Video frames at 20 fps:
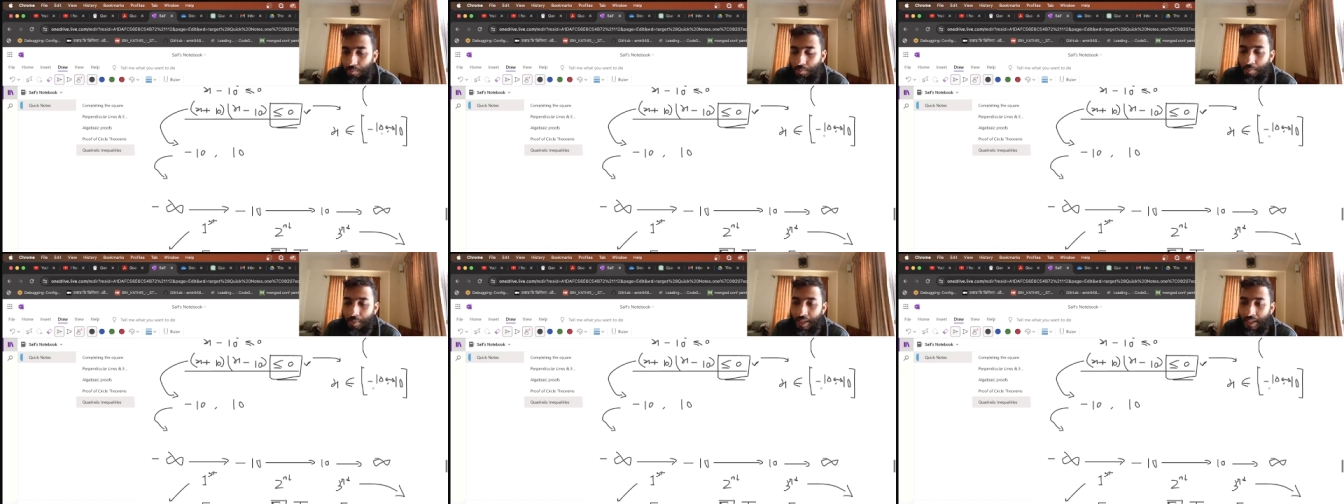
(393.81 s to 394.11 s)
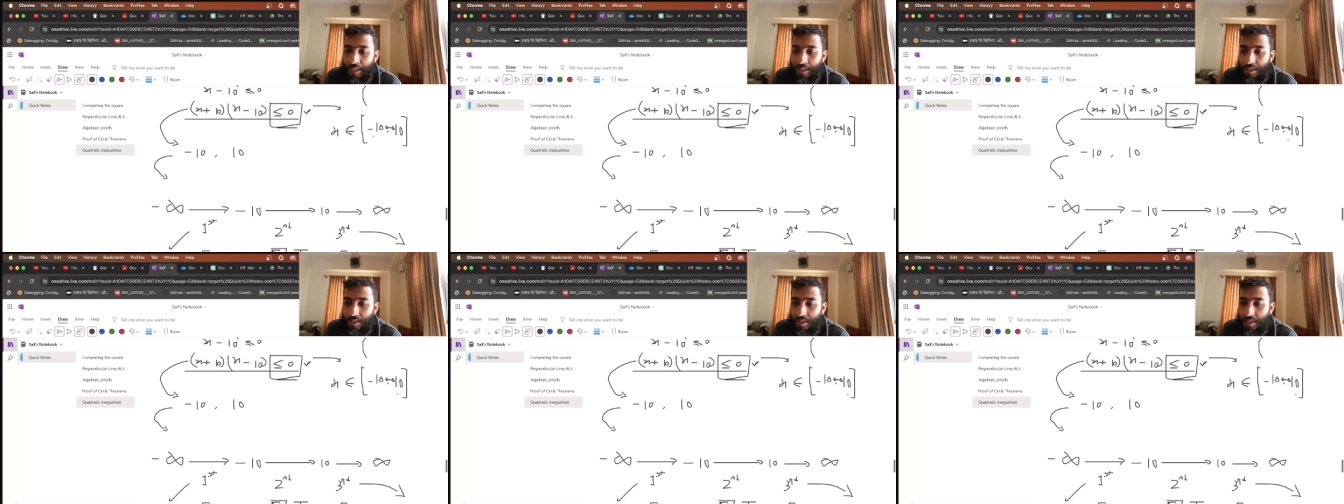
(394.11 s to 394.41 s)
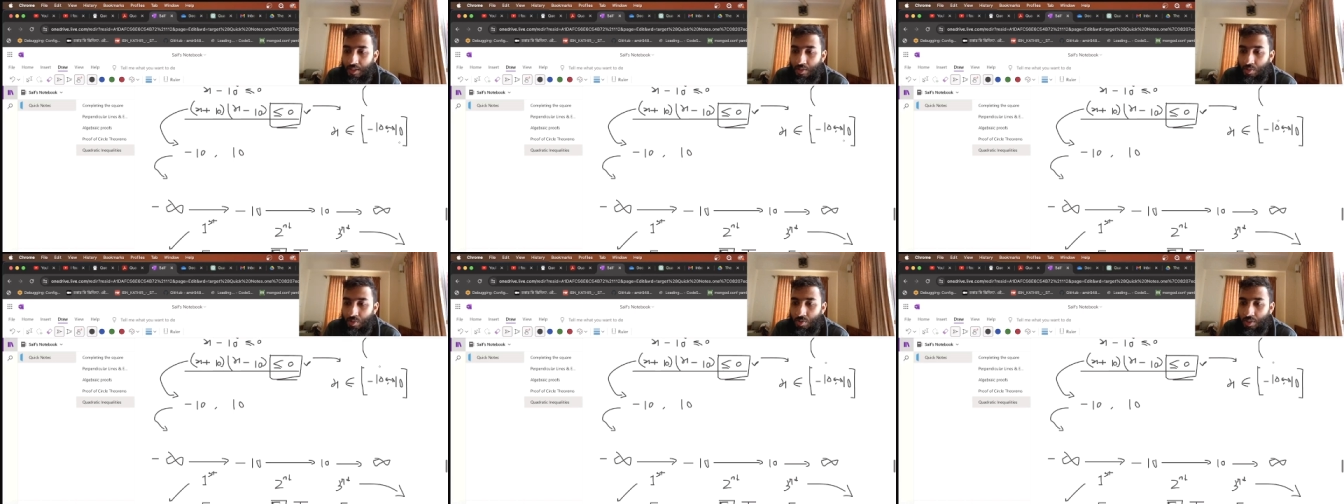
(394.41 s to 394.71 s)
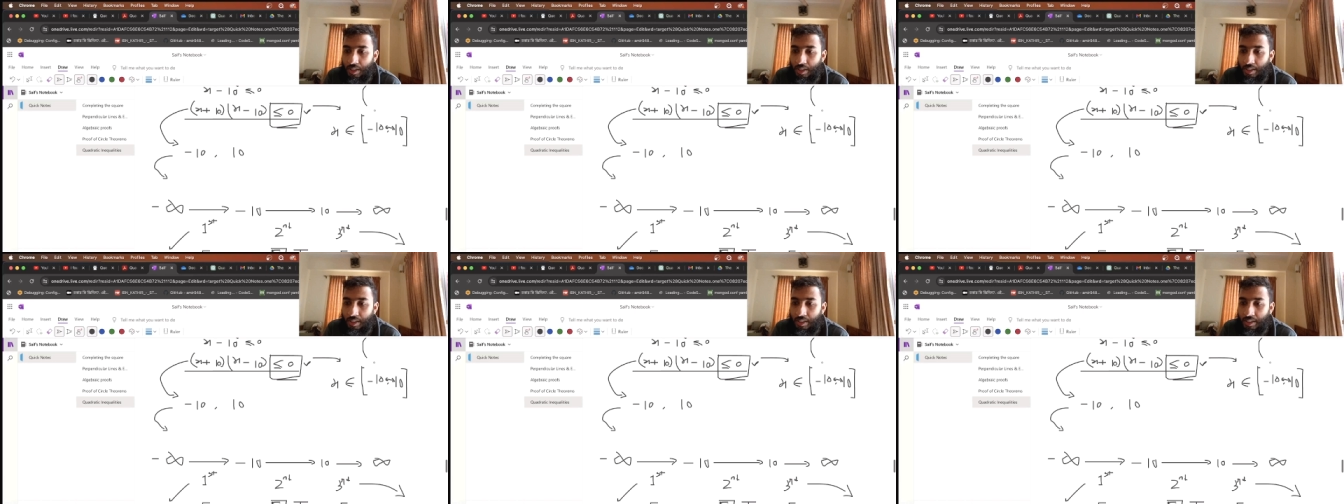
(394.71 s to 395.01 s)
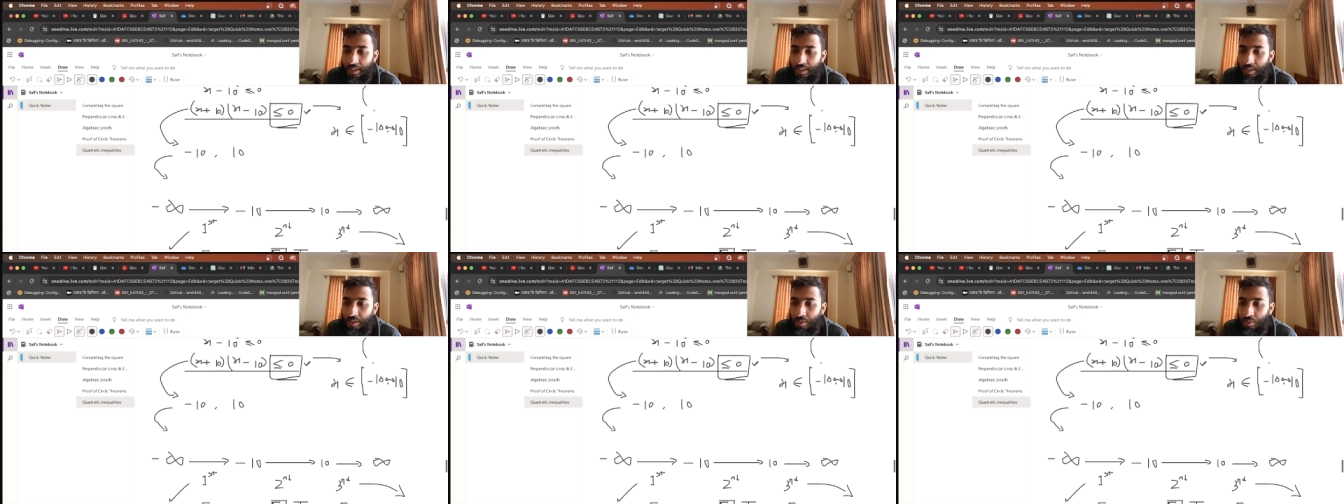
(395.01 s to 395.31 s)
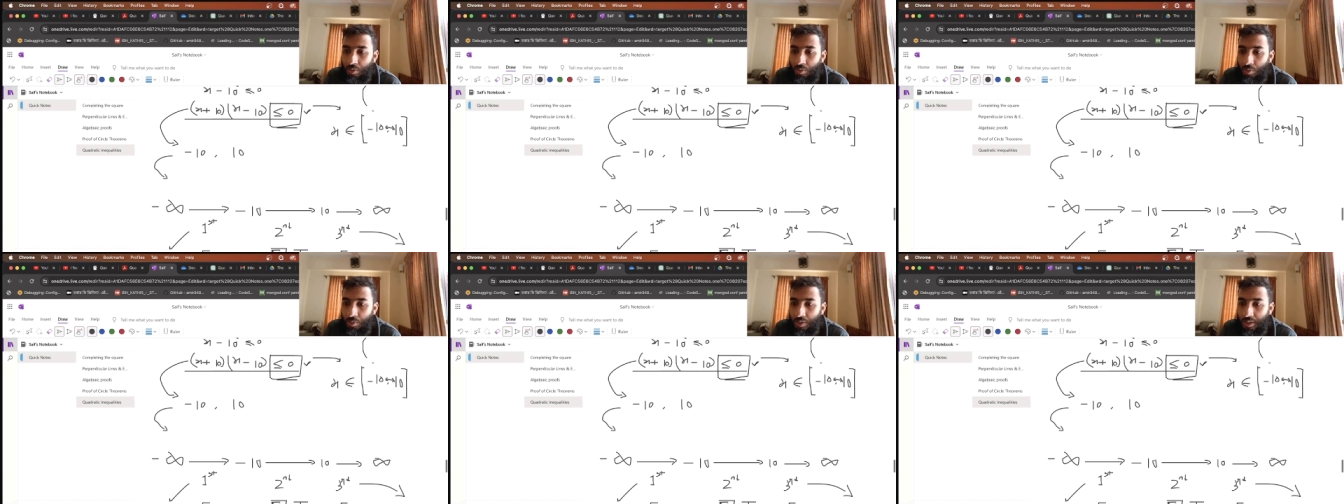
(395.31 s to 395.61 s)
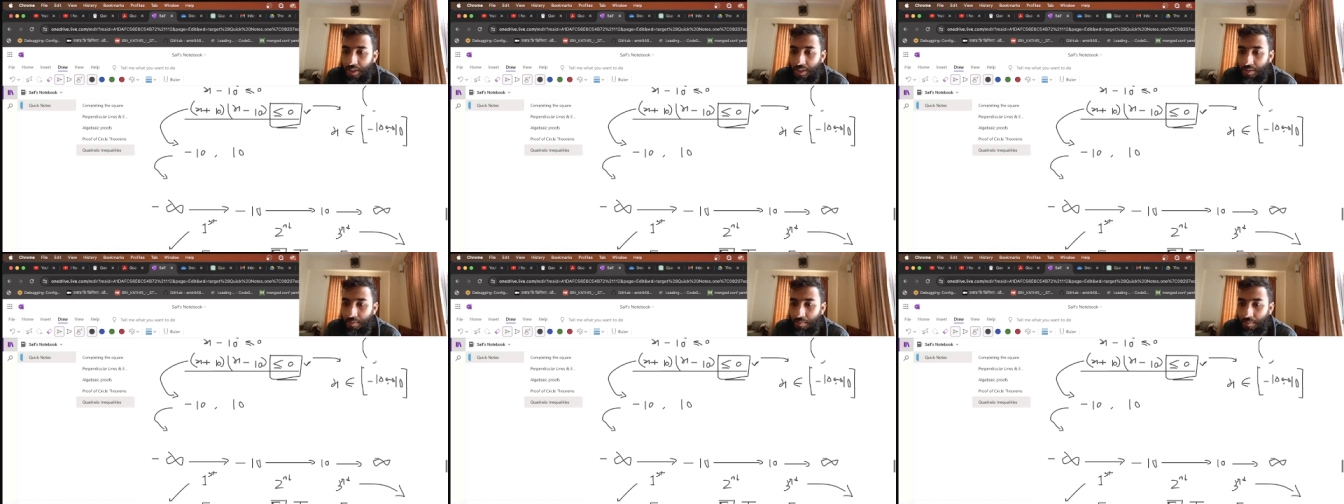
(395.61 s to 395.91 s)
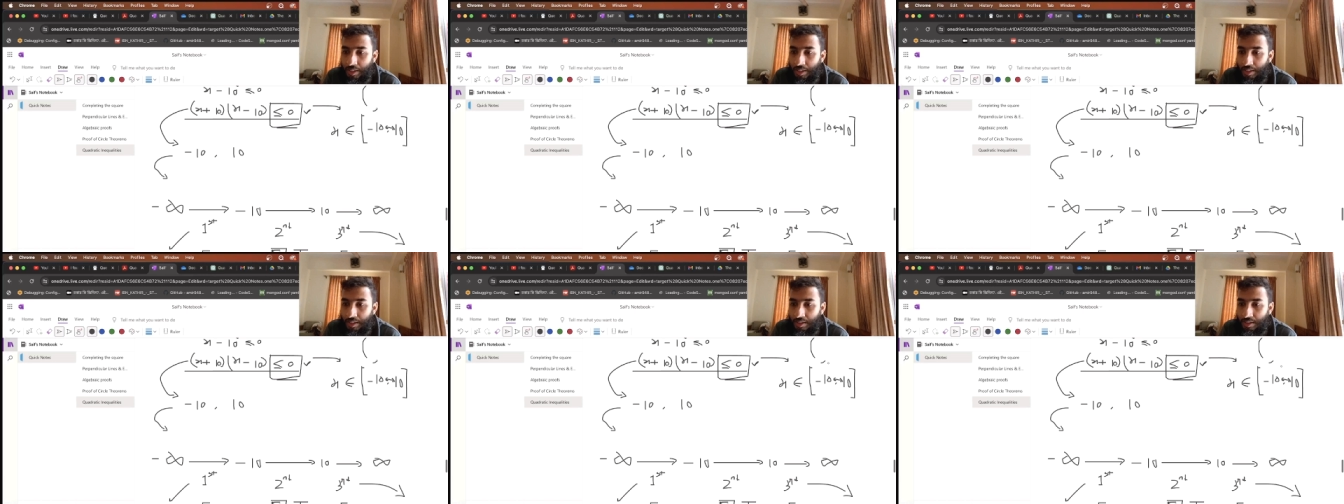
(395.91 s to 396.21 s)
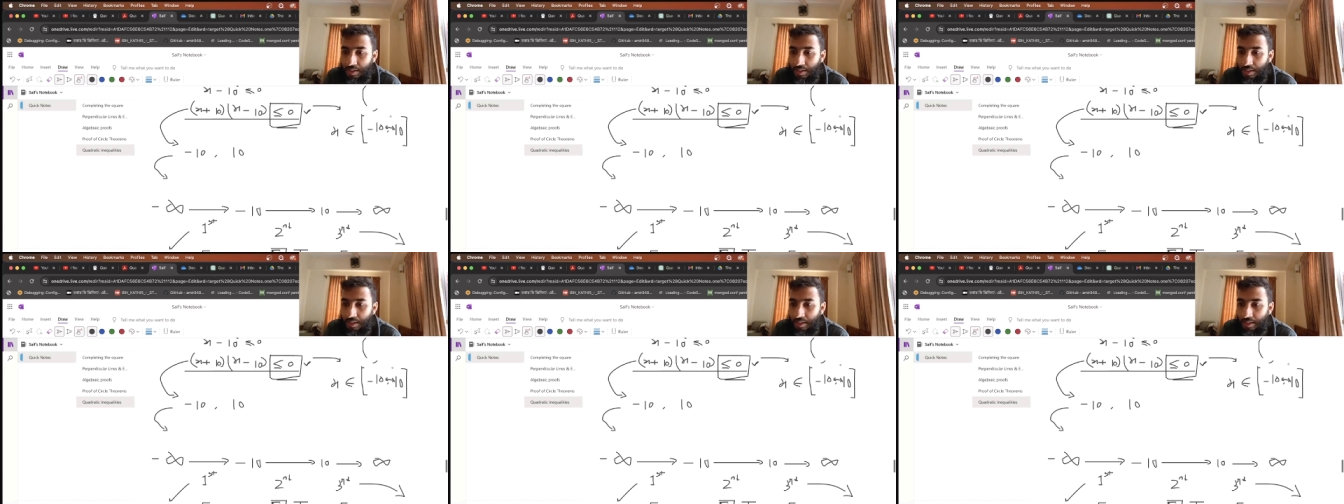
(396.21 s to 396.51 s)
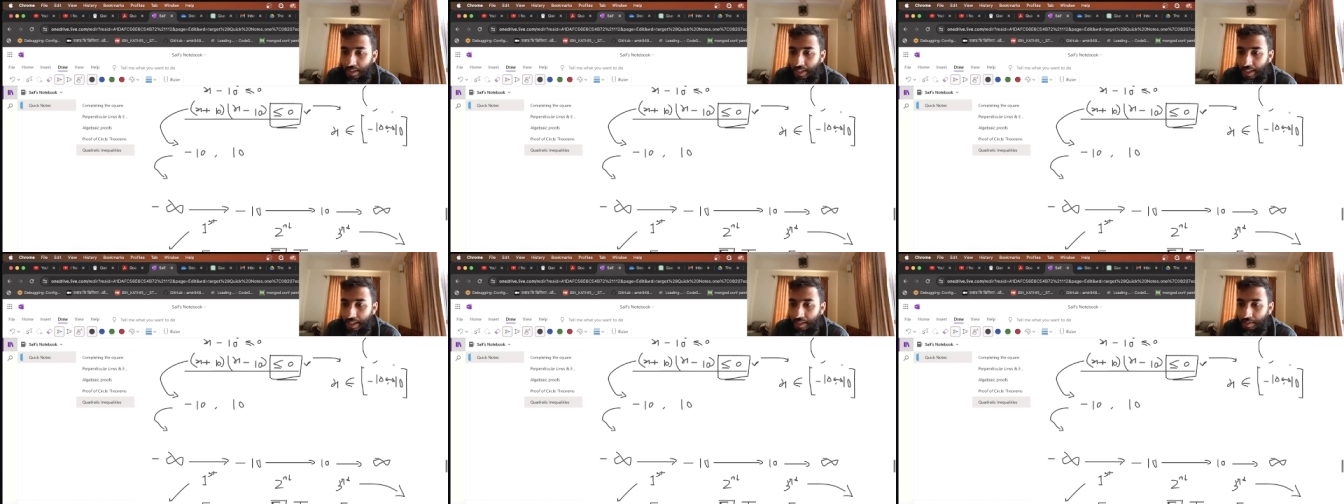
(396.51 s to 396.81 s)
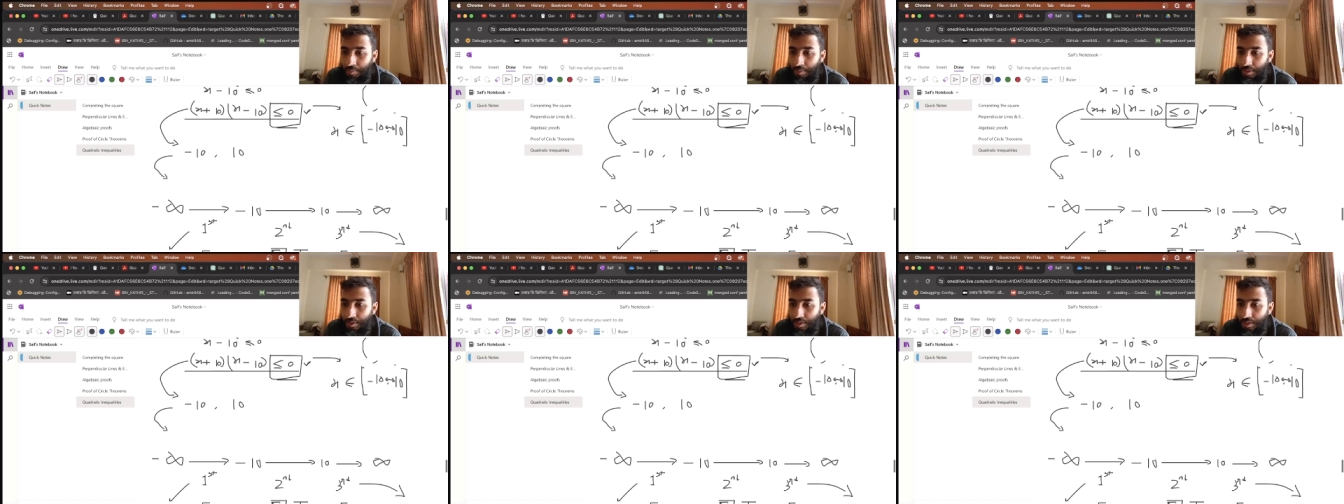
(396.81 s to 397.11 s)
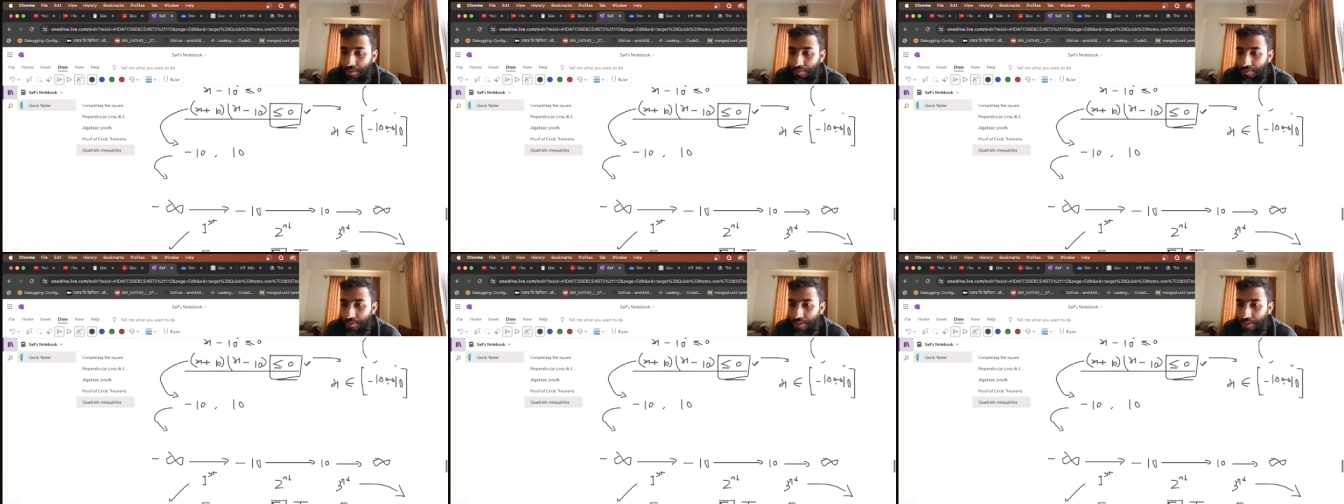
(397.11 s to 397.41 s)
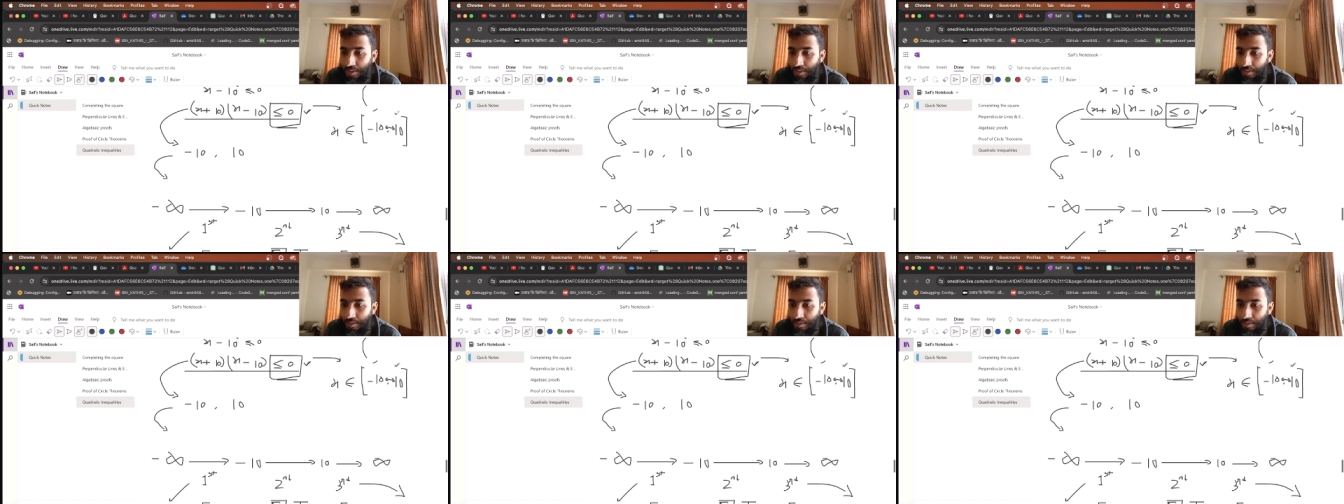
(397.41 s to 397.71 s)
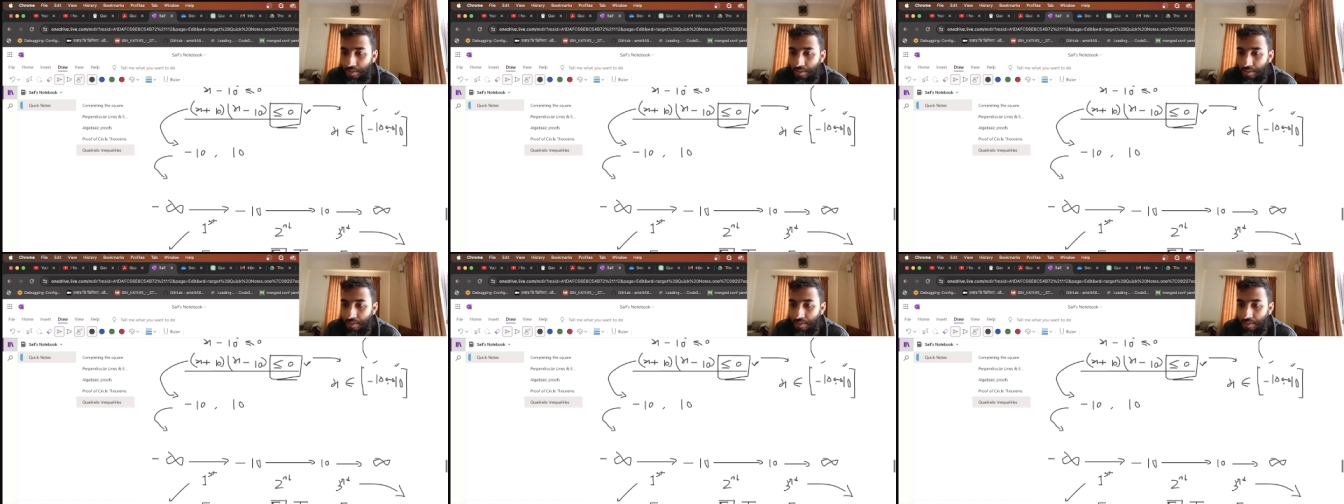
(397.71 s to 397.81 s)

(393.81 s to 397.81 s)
minus 10 to 10 including minus 10 and positive 10